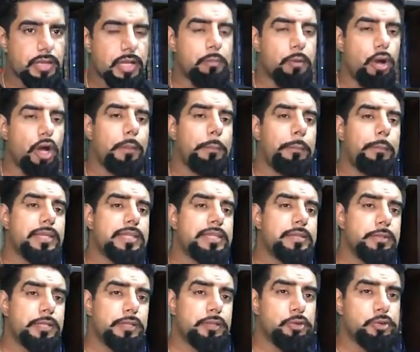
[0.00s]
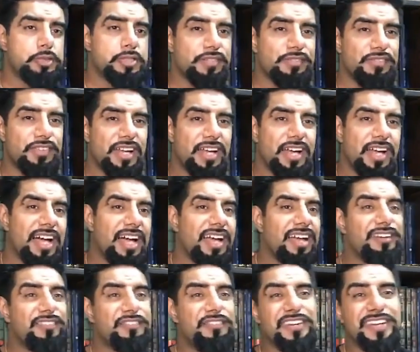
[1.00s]
Muhammad ibn Yusuf
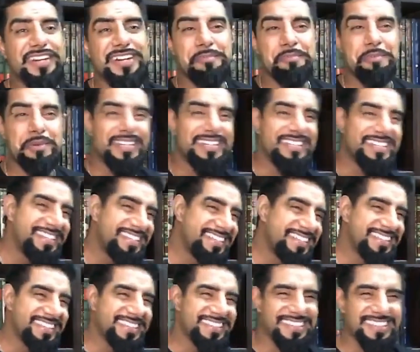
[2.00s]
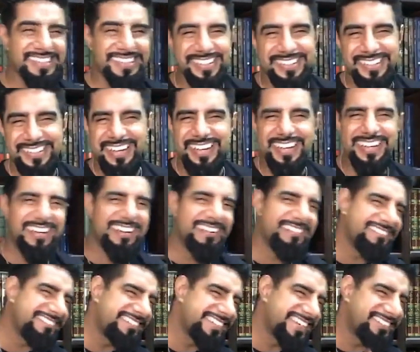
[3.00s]
al-Farabri.
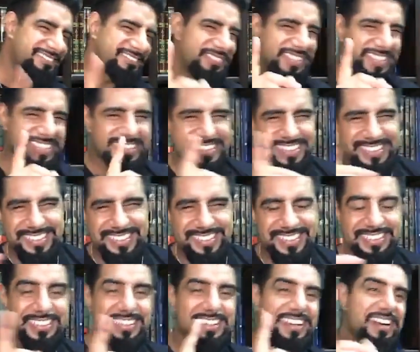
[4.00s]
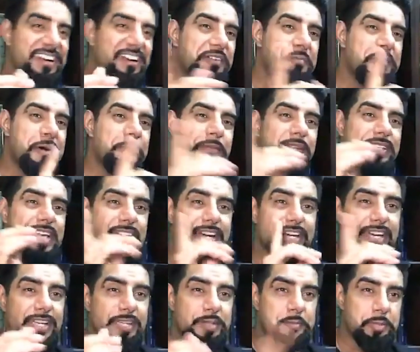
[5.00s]
Al-Farabri. Remember that
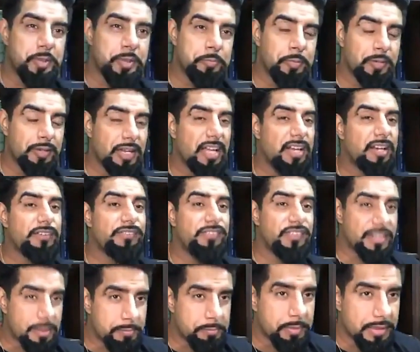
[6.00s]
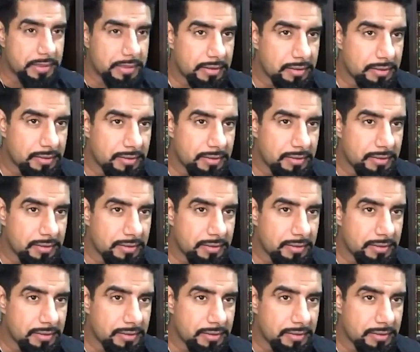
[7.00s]
name, people. Al-Farabri.